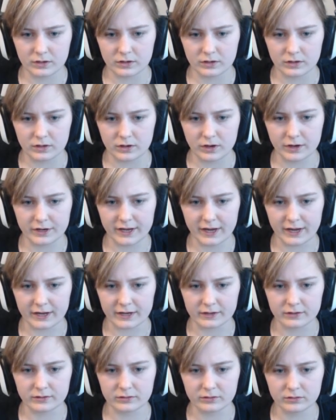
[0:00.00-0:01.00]
Okay.
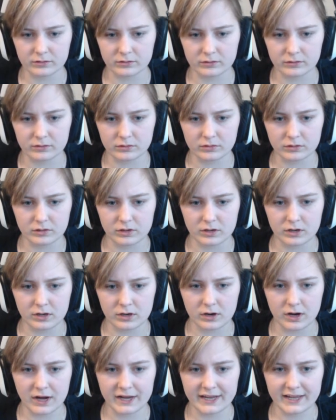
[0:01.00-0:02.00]

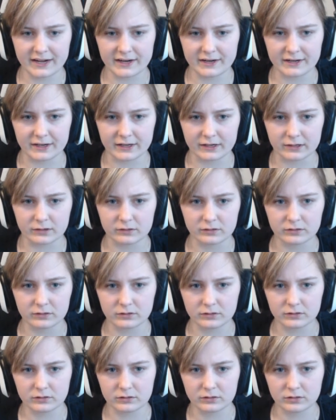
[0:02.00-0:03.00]
I get it now.
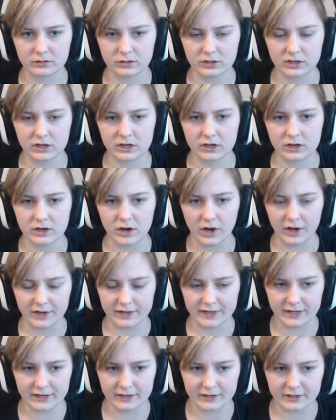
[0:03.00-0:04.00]
I
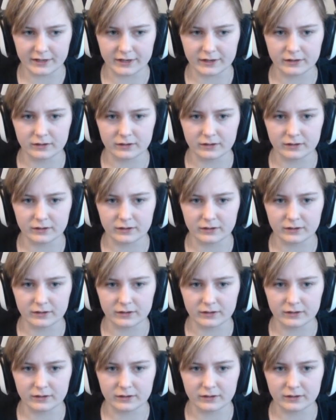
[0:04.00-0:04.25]
get it now.